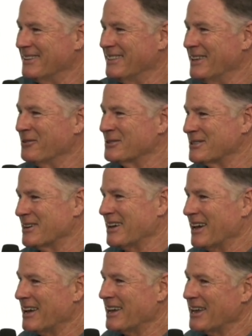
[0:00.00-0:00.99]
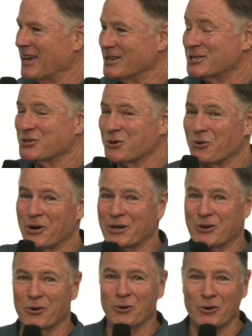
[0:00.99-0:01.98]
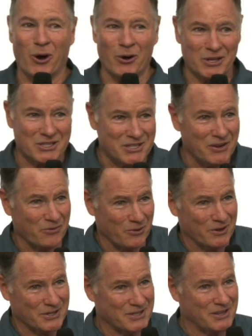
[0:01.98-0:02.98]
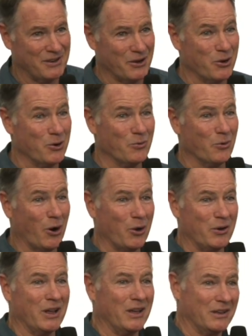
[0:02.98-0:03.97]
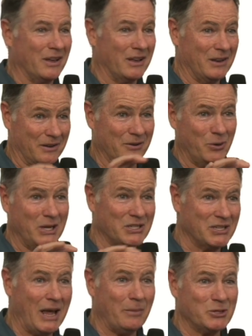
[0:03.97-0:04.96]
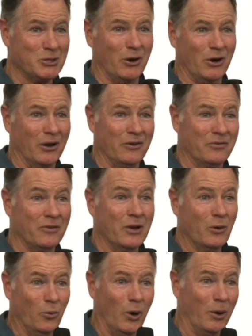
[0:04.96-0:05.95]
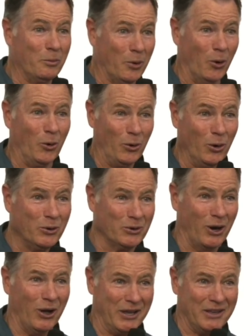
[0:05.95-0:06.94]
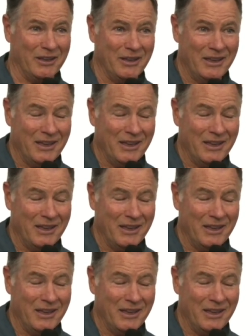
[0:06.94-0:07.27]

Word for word: there was a, a historian called Onesiphorus who wrote a, a quick snapshot of what Paul looked like.